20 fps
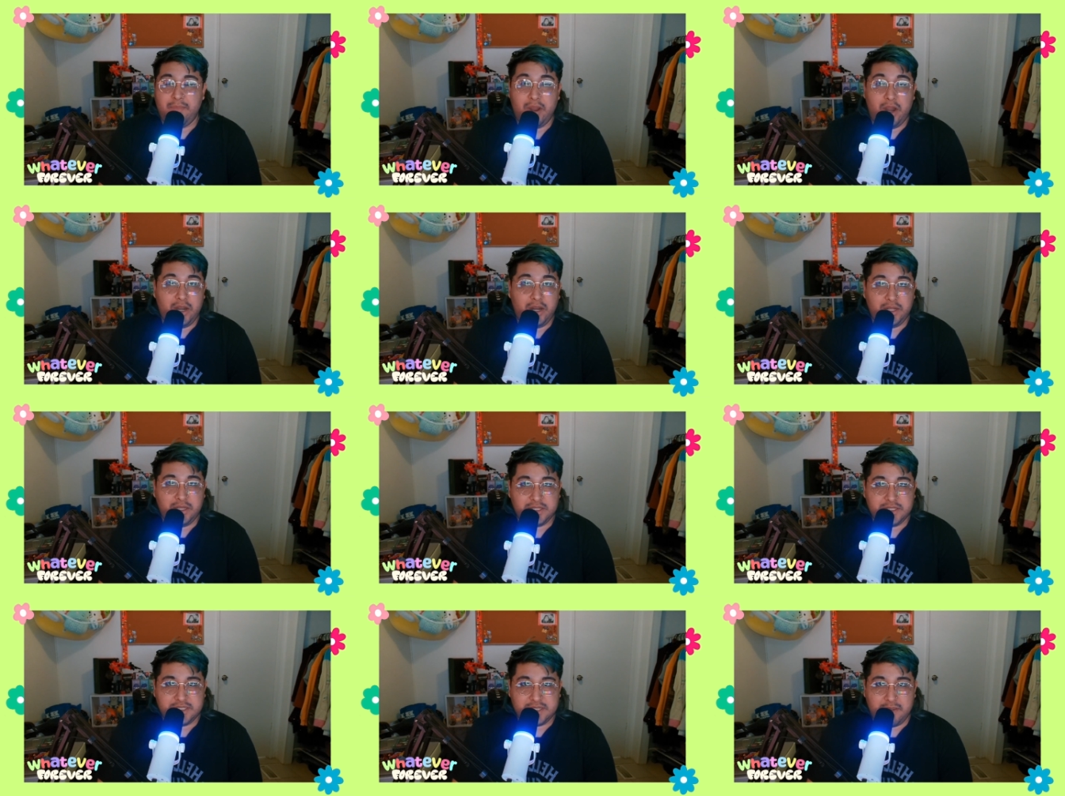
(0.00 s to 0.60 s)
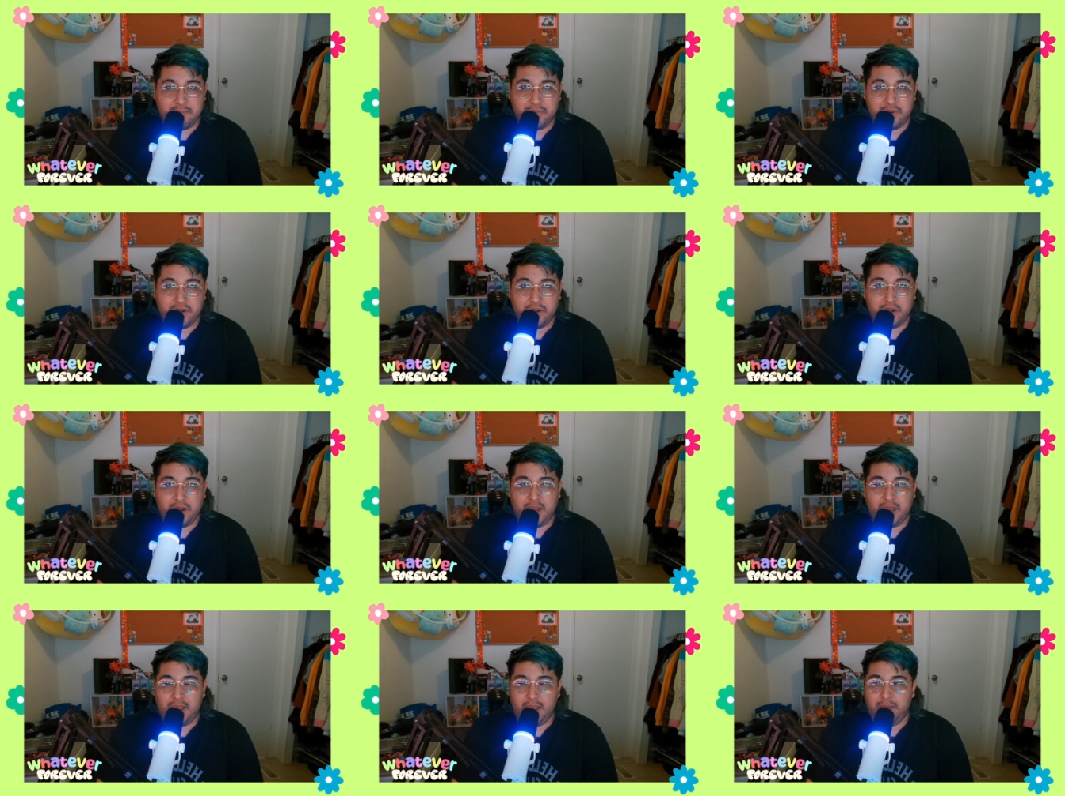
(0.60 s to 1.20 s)
married in
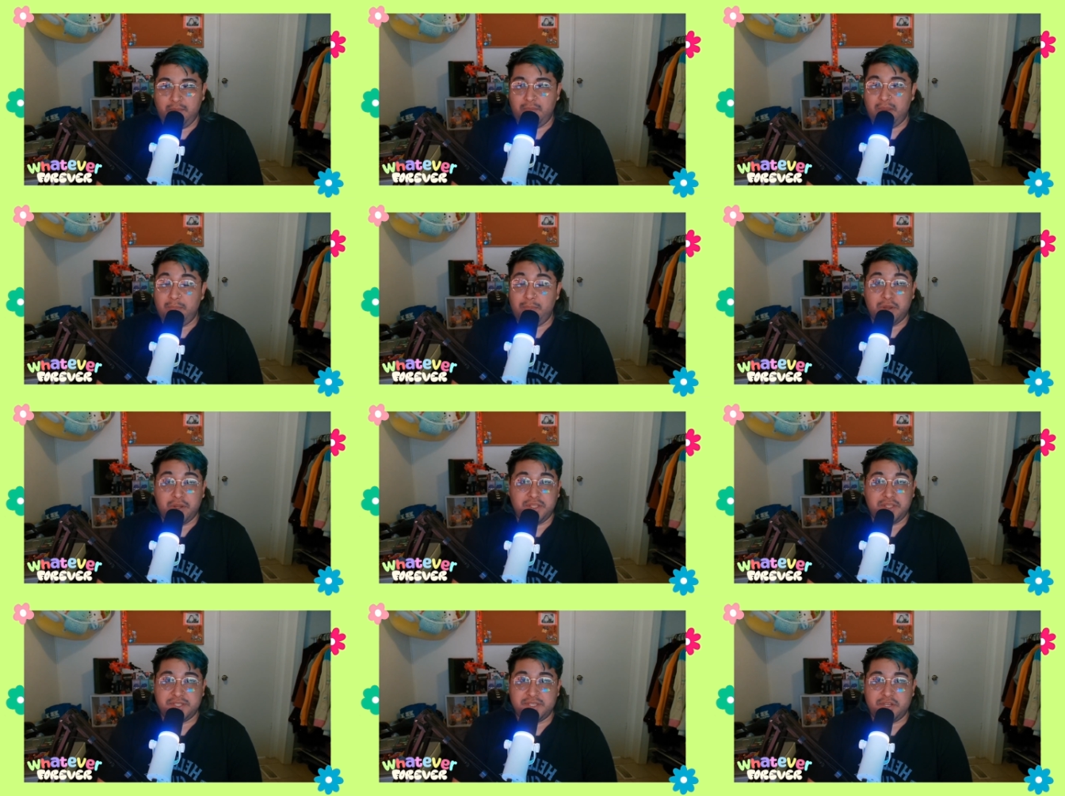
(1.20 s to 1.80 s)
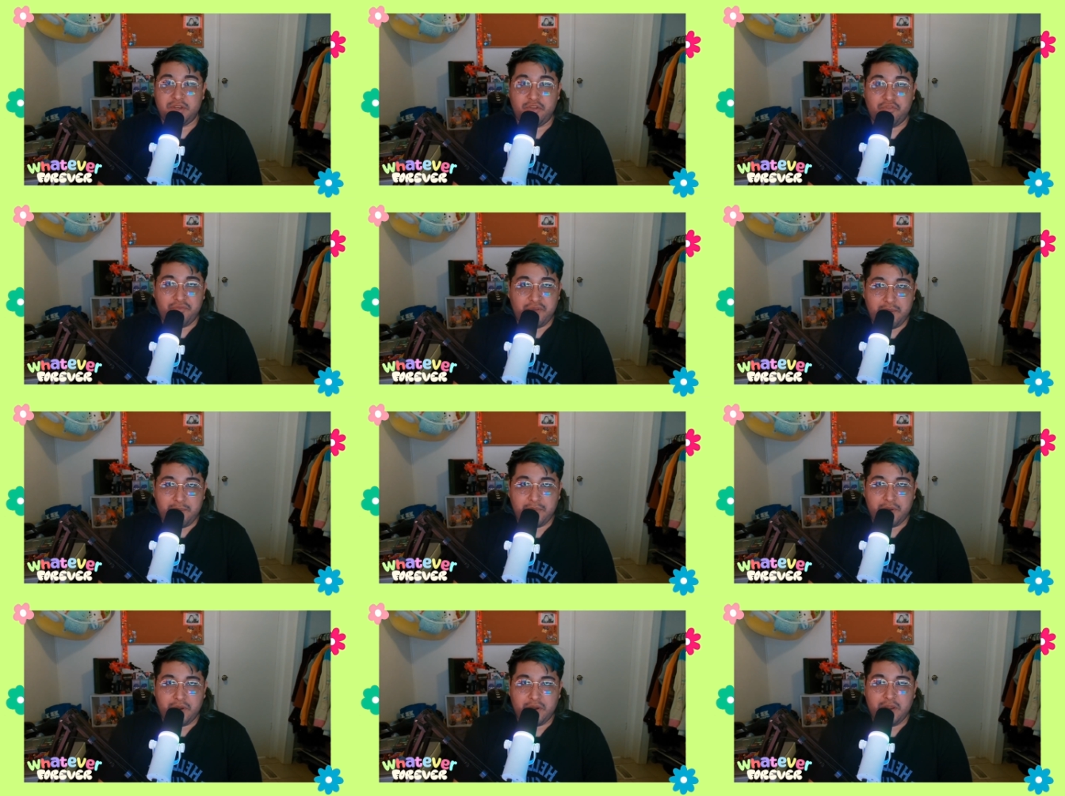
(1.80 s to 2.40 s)
December. I my birthday's in
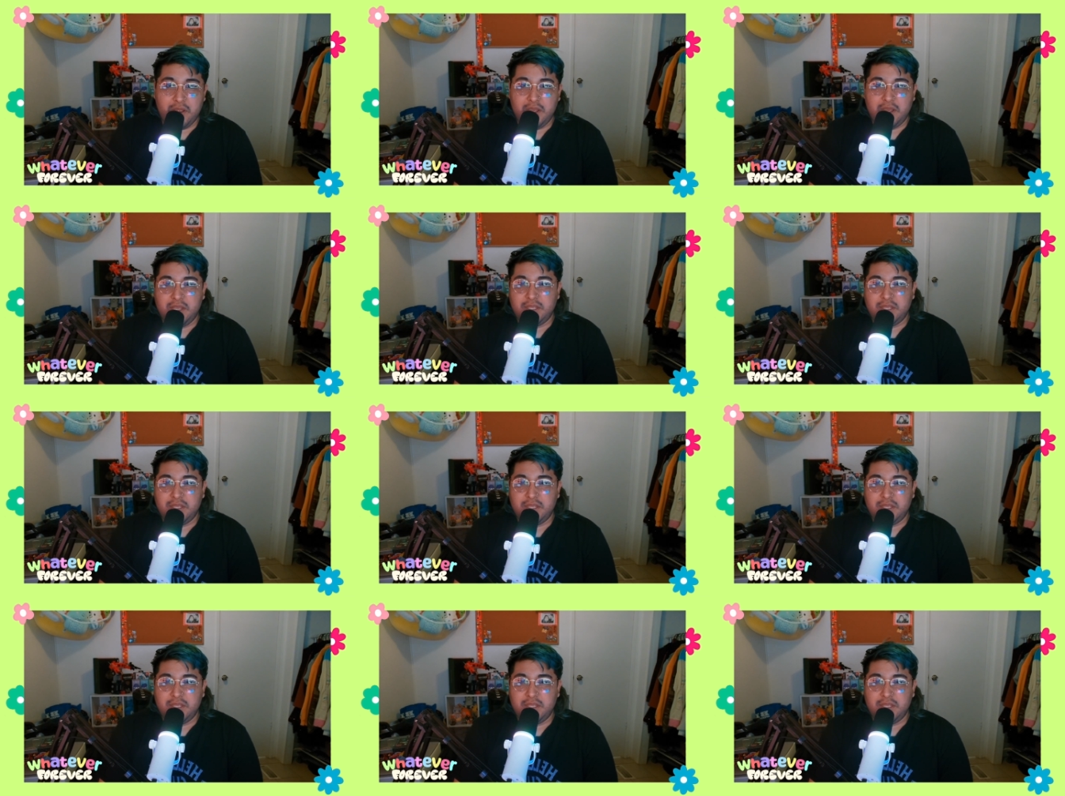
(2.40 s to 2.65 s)
November,